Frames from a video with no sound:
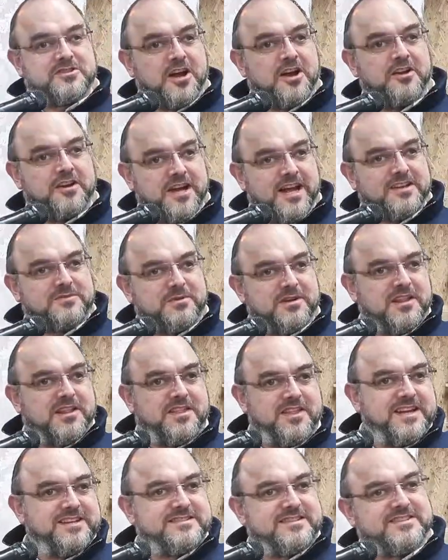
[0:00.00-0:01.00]
Torah. Yeah, it's one
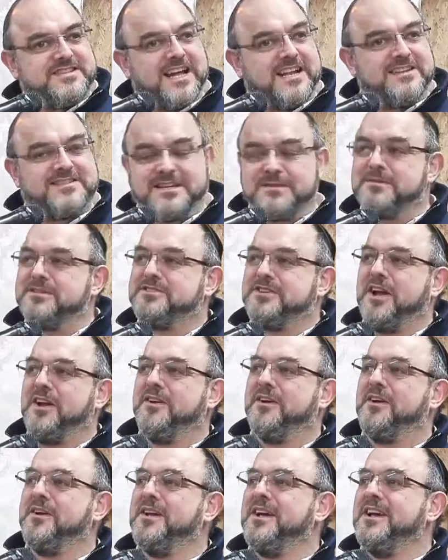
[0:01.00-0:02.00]
of the things to sell of Silver
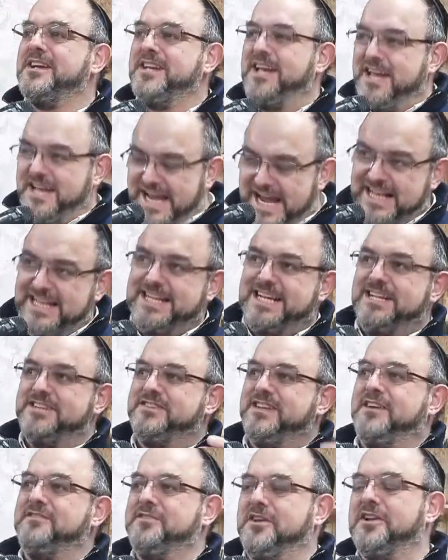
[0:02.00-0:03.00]
Torah. Yeah, Yain
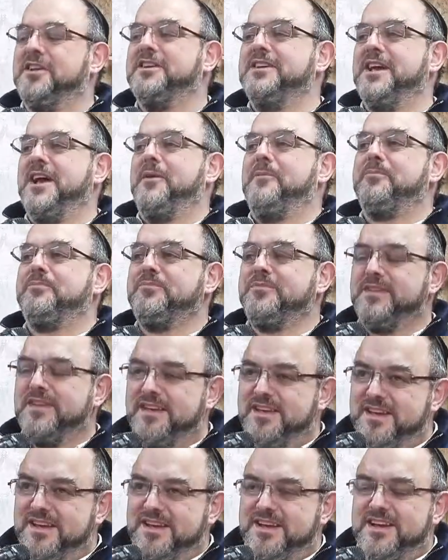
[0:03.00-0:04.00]
Kiddush Havdalah, yeah.
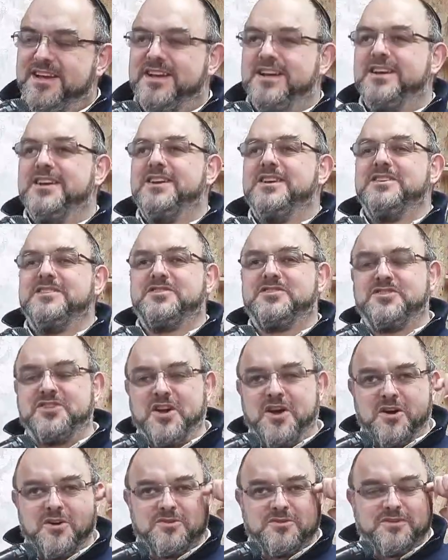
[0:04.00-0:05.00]

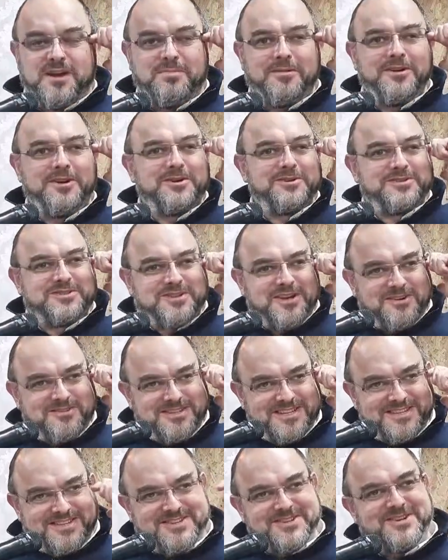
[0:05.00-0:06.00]
So Rabbi also told
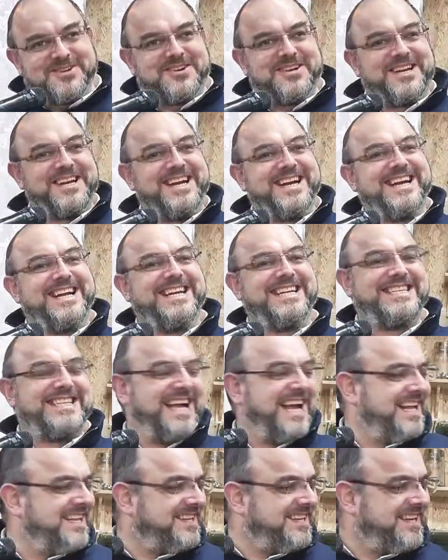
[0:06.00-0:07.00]
me this story. He
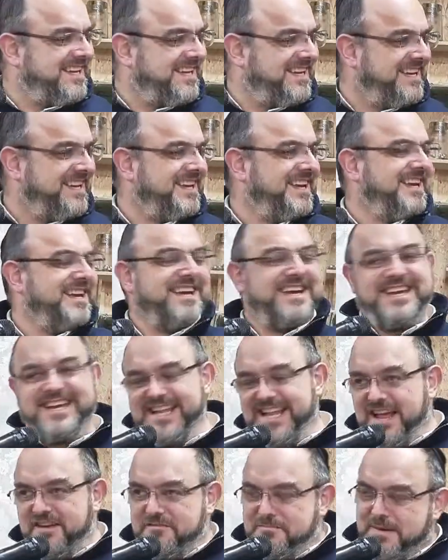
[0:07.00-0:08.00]
said,
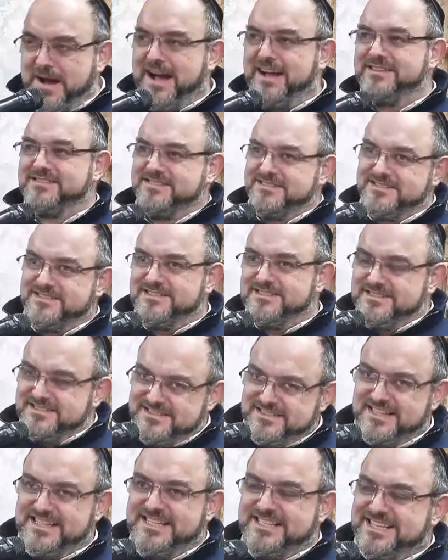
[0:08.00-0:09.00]
he left Basel
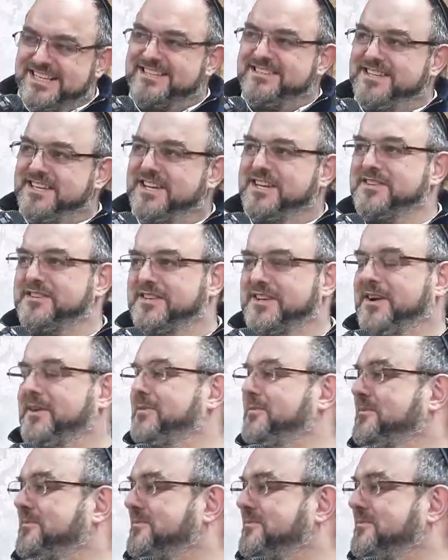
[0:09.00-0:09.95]
nearly 60 years ago.